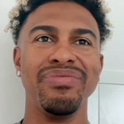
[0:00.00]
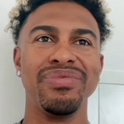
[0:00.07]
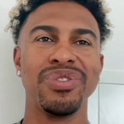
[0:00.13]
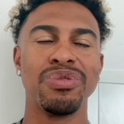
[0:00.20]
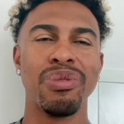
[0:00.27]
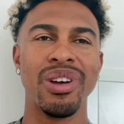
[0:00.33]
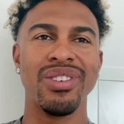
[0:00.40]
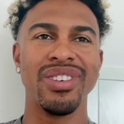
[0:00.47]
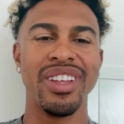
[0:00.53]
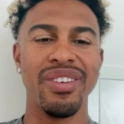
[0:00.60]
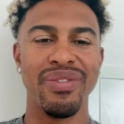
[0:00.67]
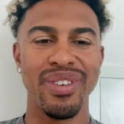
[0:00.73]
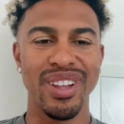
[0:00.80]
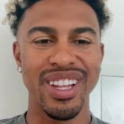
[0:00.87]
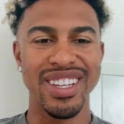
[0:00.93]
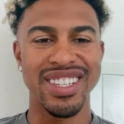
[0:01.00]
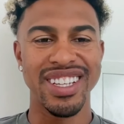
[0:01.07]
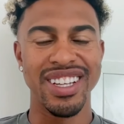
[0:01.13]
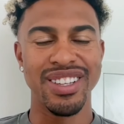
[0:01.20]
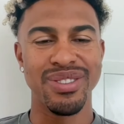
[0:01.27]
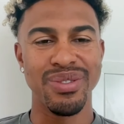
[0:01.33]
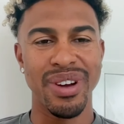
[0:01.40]
especially if you're
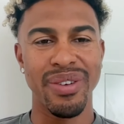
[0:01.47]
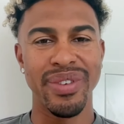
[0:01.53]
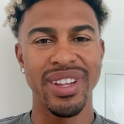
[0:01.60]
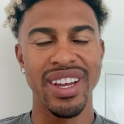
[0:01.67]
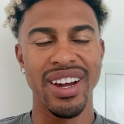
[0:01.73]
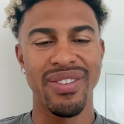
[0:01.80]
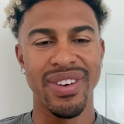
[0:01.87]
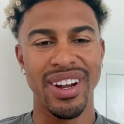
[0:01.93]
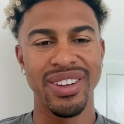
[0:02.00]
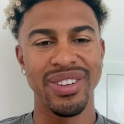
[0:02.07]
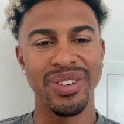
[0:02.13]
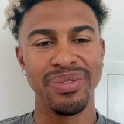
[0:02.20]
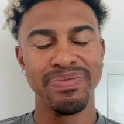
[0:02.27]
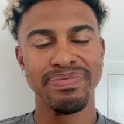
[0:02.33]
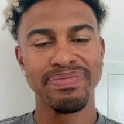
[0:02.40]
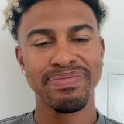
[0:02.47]
listening to everything around you.